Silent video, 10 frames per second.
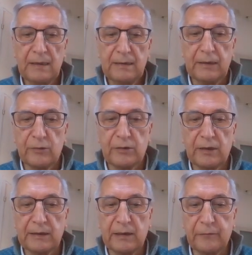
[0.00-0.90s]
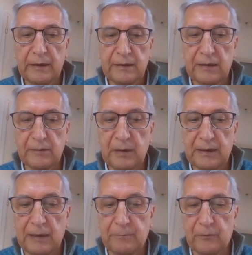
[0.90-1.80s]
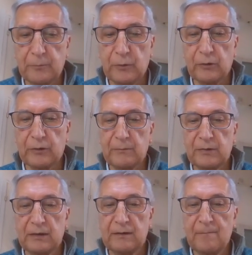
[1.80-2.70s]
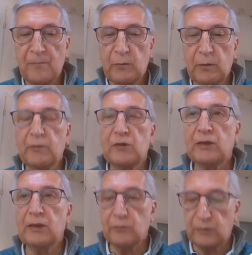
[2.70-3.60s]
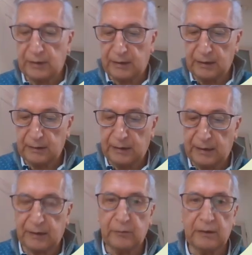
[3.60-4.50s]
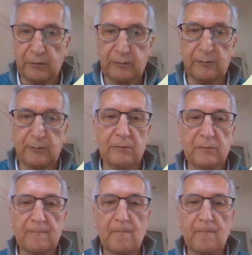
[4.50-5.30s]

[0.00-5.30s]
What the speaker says: The user interface is made up of programs with which the user can interact with the system.